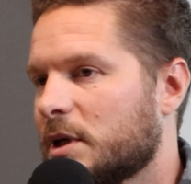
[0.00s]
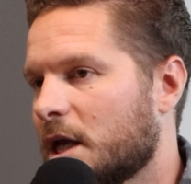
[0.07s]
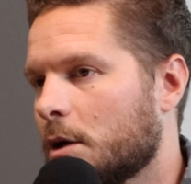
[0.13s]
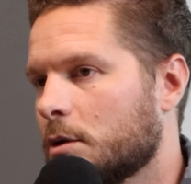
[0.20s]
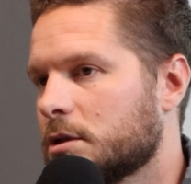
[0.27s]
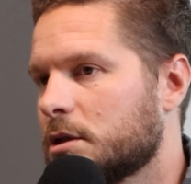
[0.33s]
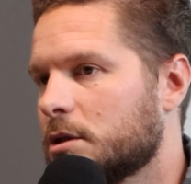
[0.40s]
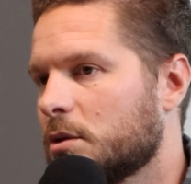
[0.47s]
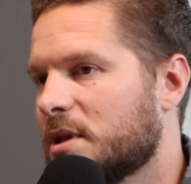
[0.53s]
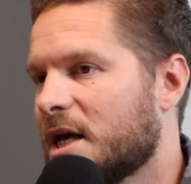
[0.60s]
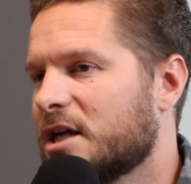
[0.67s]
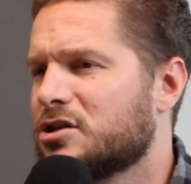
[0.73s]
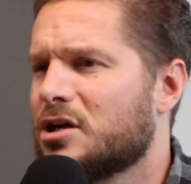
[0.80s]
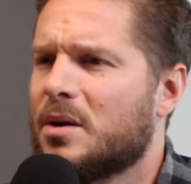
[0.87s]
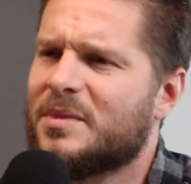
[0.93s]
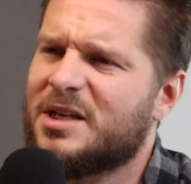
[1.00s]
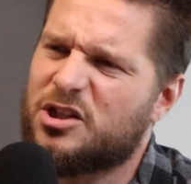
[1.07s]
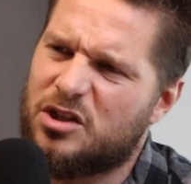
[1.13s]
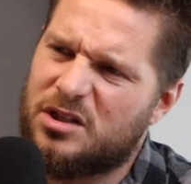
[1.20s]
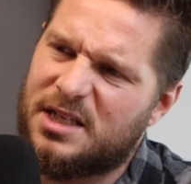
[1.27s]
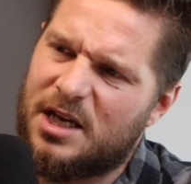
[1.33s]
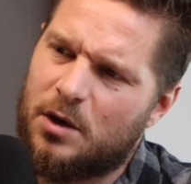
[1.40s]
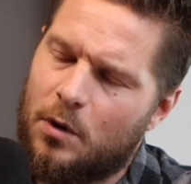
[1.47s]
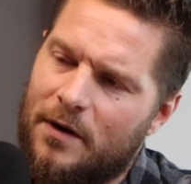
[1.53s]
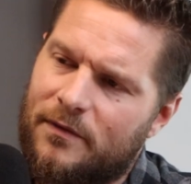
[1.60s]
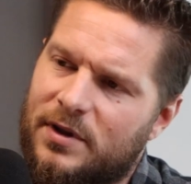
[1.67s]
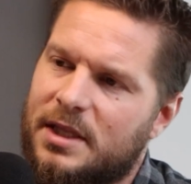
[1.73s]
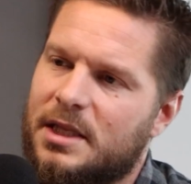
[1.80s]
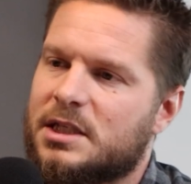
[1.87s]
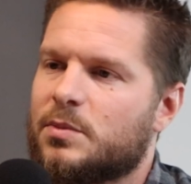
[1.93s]
many hours to do that job, and it should take
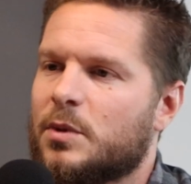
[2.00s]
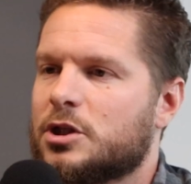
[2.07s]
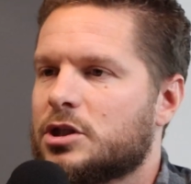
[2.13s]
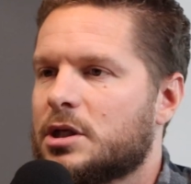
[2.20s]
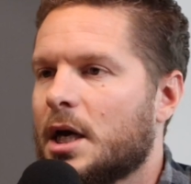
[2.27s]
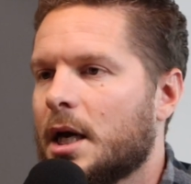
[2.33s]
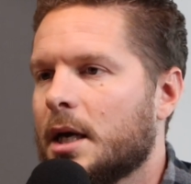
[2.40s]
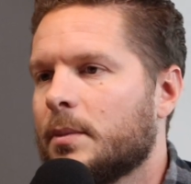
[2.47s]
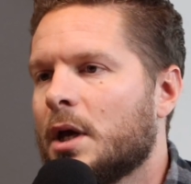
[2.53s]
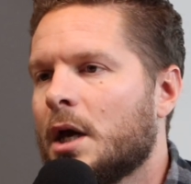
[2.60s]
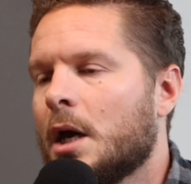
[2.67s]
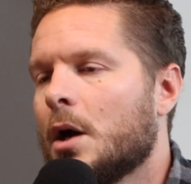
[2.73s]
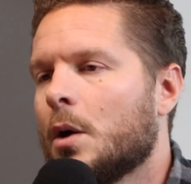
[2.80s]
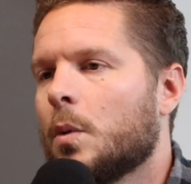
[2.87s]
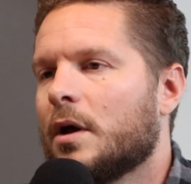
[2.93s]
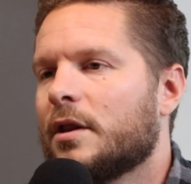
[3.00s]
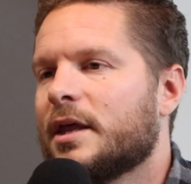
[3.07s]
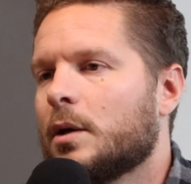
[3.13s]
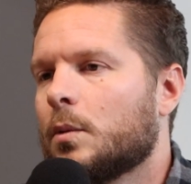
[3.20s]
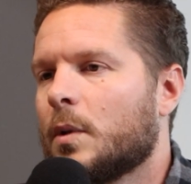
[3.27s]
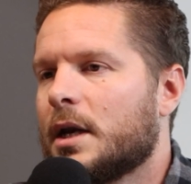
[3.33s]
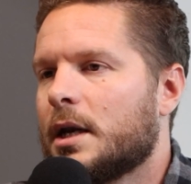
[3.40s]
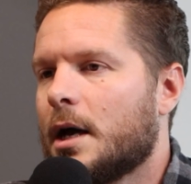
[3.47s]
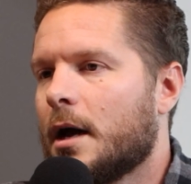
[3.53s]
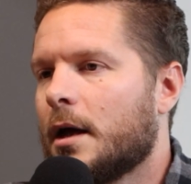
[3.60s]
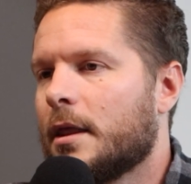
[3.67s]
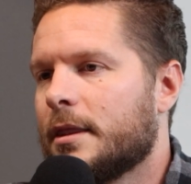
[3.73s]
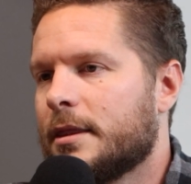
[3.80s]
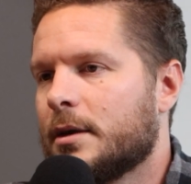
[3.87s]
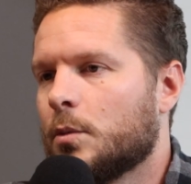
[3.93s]
roughly this much time. Well, then when
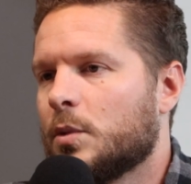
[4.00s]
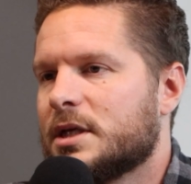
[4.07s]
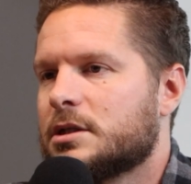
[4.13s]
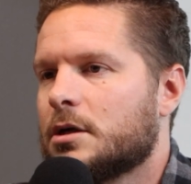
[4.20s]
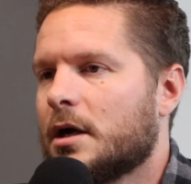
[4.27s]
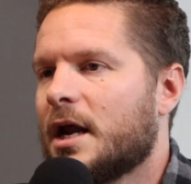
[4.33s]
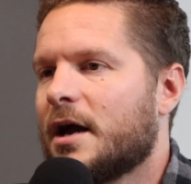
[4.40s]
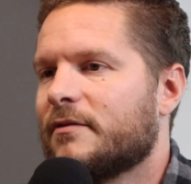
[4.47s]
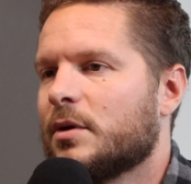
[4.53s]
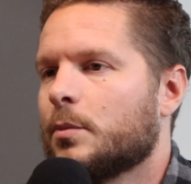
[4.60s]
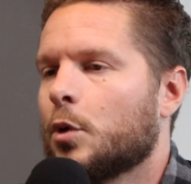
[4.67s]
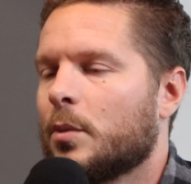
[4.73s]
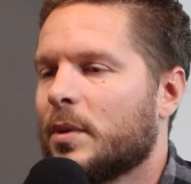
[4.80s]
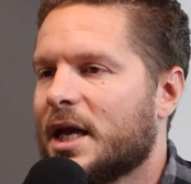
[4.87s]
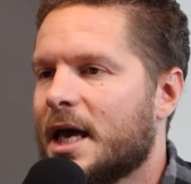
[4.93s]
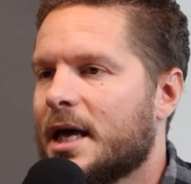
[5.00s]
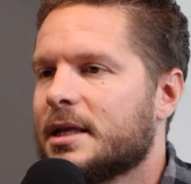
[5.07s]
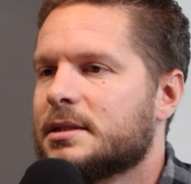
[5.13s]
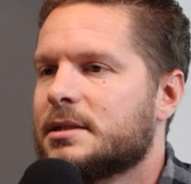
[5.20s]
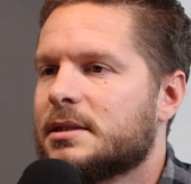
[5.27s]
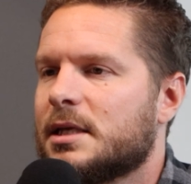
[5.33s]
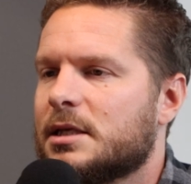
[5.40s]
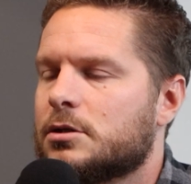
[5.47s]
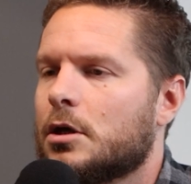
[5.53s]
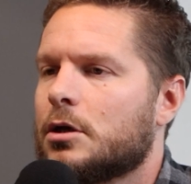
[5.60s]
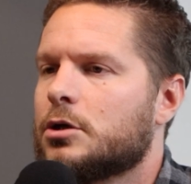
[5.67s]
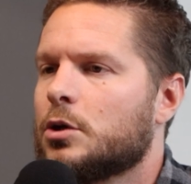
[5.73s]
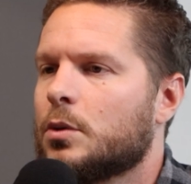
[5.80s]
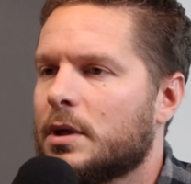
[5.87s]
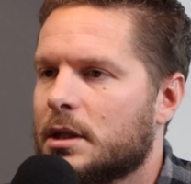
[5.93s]
we start having more mechanics and they
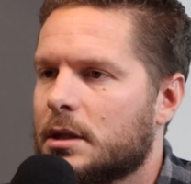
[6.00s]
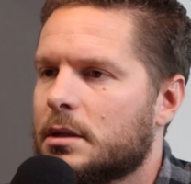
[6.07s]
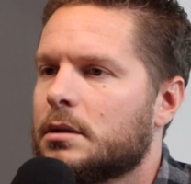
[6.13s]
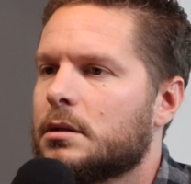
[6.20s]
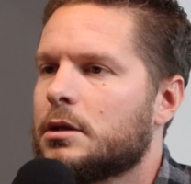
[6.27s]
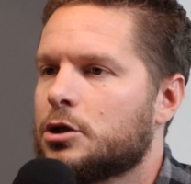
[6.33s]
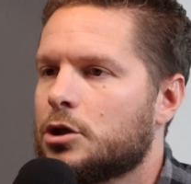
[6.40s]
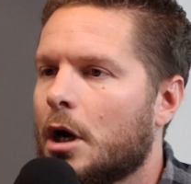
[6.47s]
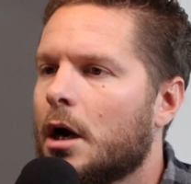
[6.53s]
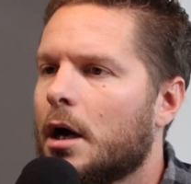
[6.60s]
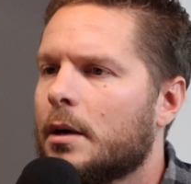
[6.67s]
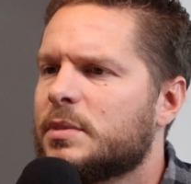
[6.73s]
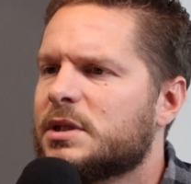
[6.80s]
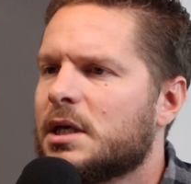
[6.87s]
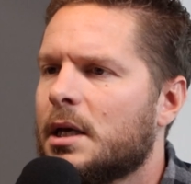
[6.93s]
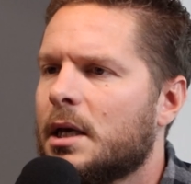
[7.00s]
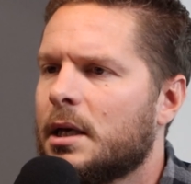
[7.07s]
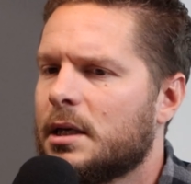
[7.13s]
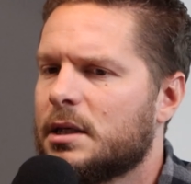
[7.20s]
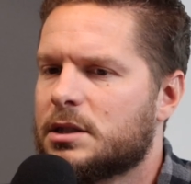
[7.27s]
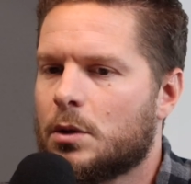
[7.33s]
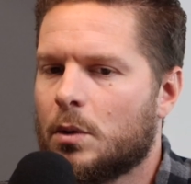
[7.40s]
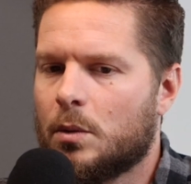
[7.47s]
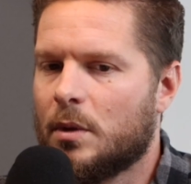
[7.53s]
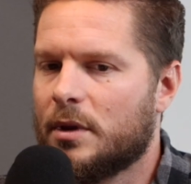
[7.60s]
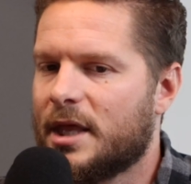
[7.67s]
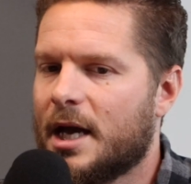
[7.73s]
start doing the jobs, he's going, well,